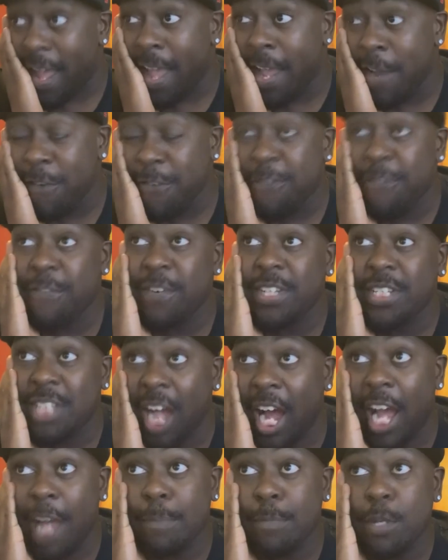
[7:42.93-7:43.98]
Every
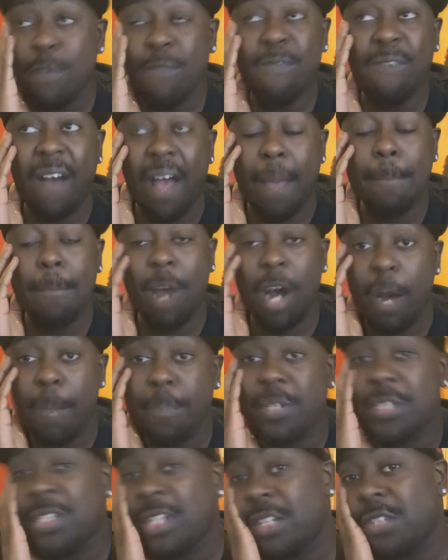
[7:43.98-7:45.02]
time you fight
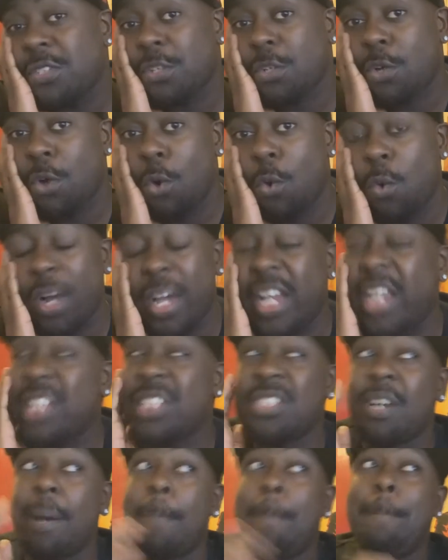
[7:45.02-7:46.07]
Marlboro Tentacle,
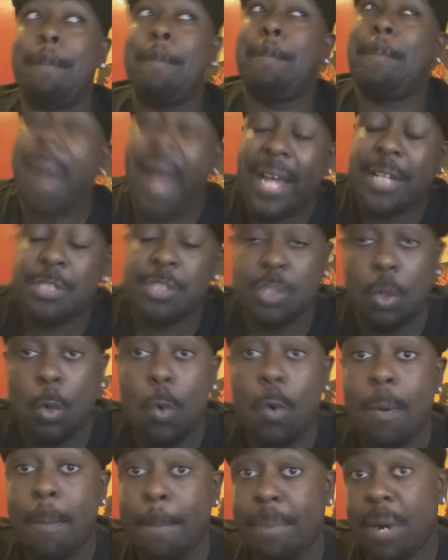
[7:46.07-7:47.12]
it's a
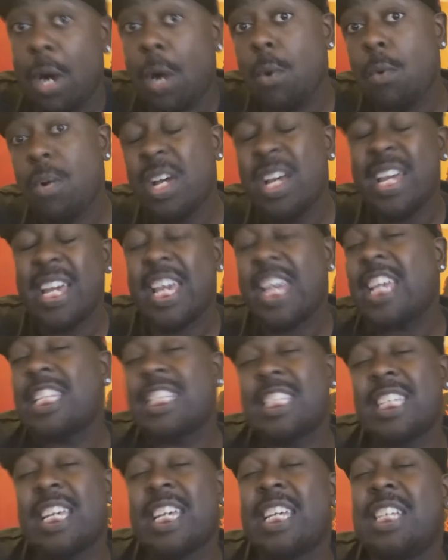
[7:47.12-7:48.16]
battle, bro.
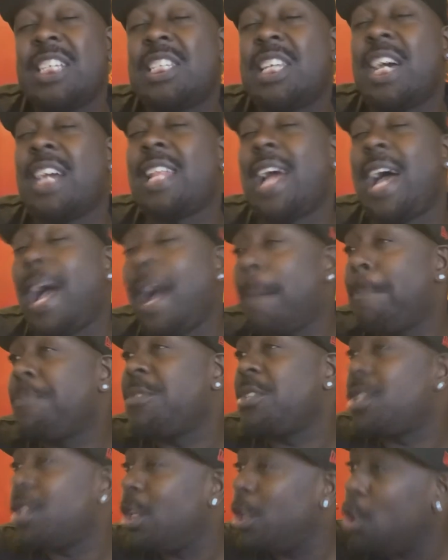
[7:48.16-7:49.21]
It is an
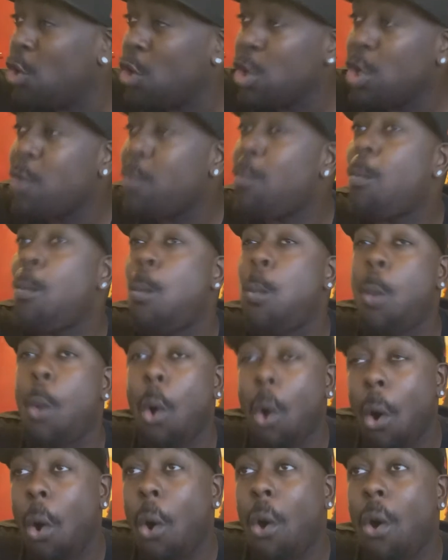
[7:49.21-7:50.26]
absolute
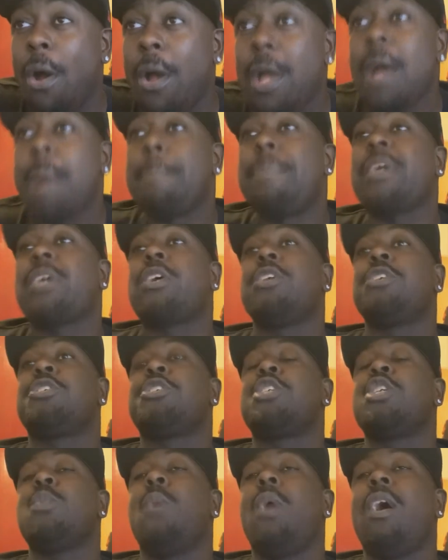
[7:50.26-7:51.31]
war,
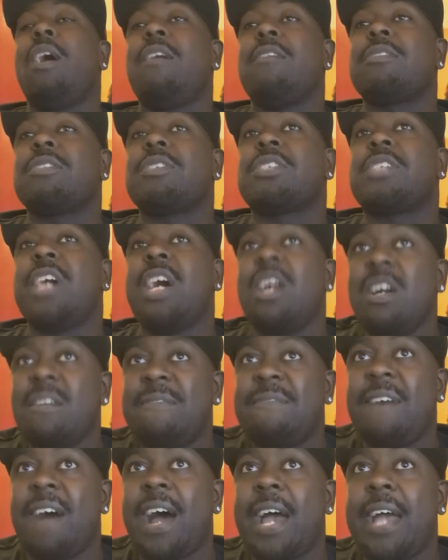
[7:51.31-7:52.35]
because you are
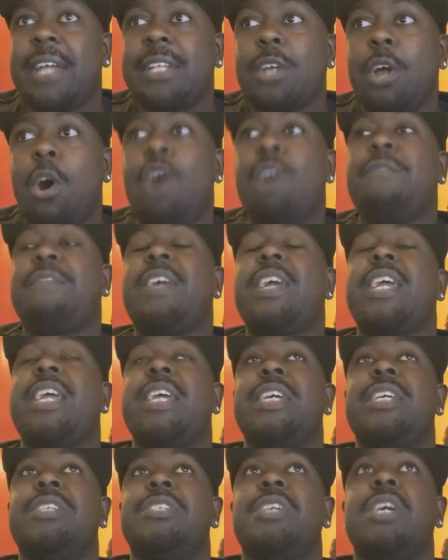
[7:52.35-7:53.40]
terrified of
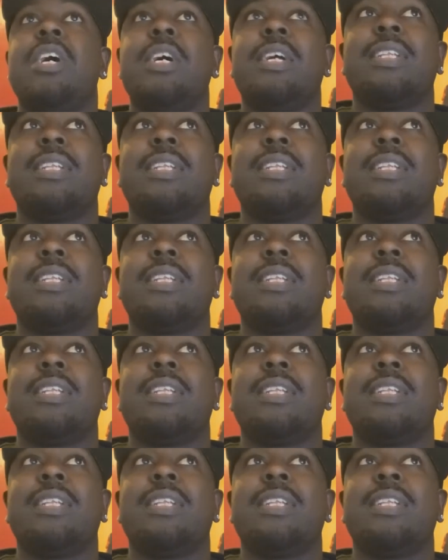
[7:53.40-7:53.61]
his